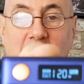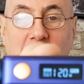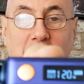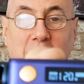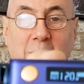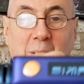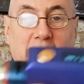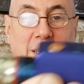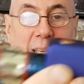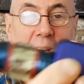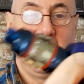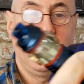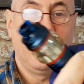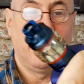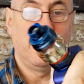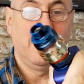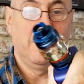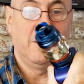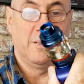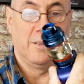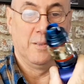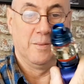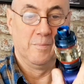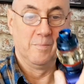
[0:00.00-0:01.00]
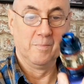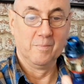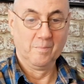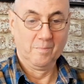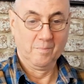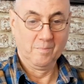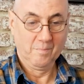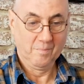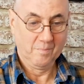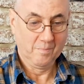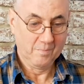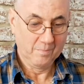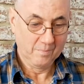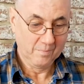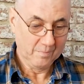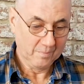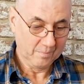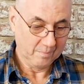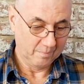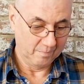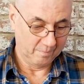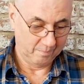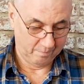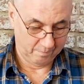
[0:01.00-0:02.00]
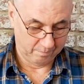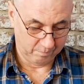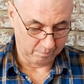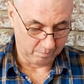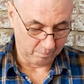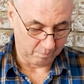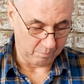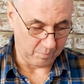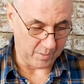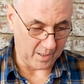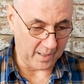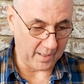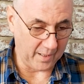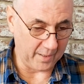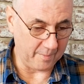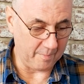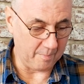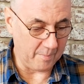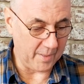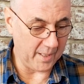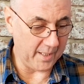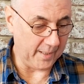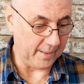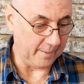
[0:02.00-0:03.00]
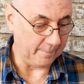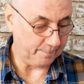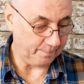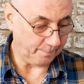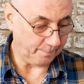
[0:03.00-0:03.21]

but there you go. Pardon me.